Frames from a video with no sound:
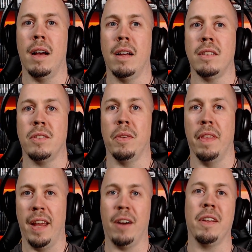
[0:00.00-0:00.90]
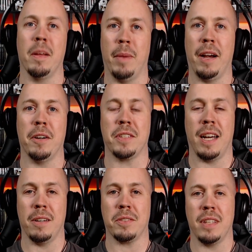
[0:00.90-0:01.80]
So they're in the Myers
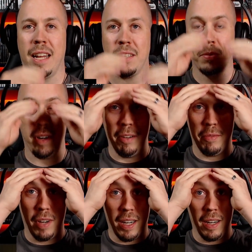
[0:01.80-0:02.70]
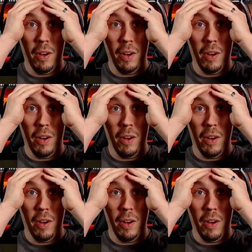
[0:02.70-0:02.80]
house, and that's where he fucking...